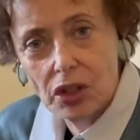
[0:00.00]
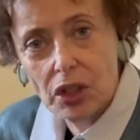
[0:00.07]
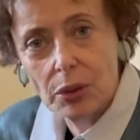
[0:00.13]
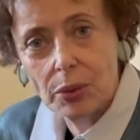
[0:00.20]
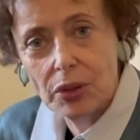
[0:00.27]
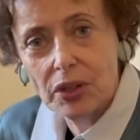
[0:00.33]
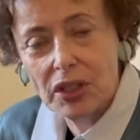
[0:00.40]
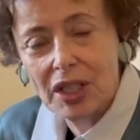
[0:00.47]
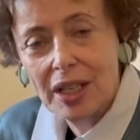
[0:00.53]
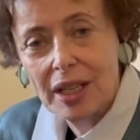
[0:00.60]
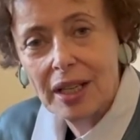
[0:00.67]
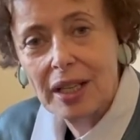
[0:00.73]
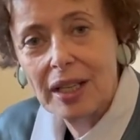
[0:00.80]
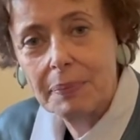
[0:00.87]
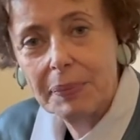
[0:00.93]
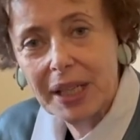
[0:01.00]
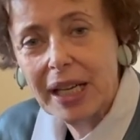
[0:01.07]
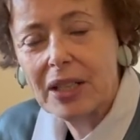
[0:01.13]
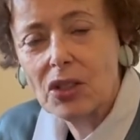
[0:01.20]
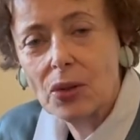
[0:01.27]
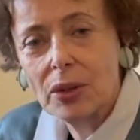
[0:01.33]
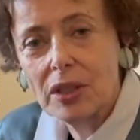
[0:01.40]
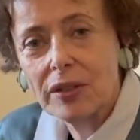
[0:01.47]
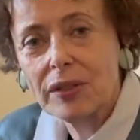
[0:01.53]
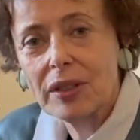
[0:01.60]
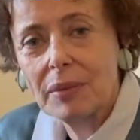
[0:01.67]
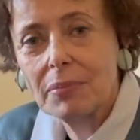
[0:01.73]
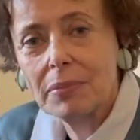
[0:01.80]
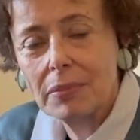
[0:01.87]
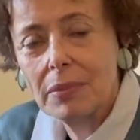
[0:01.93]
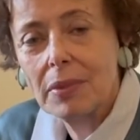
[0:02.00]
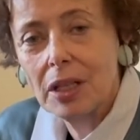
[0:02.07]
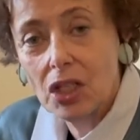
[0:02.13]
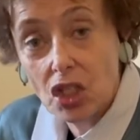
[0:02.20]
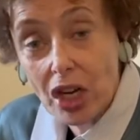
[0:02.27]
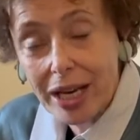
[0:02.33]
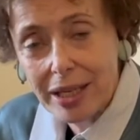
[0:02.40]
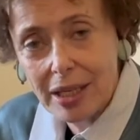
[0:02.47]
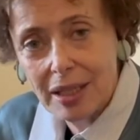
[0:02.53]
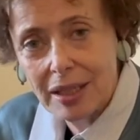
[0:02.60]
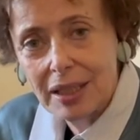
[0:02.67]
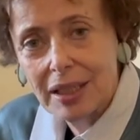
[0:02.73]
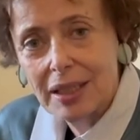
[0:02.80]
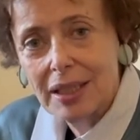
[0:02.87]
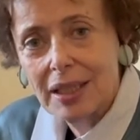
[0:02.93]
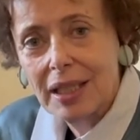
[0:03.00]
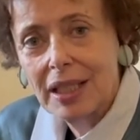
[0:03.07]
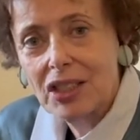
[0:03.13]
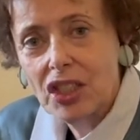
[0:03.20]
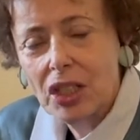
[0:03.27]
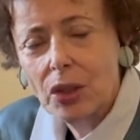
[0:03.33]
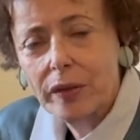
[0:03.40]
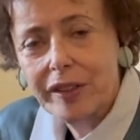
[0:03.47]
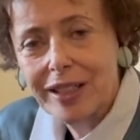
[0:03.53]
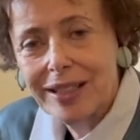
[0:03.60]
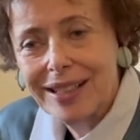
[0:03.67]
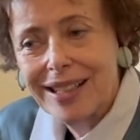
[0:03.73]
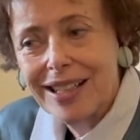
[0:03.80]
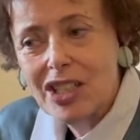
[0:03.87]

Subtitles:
She was Picasso is from Genova.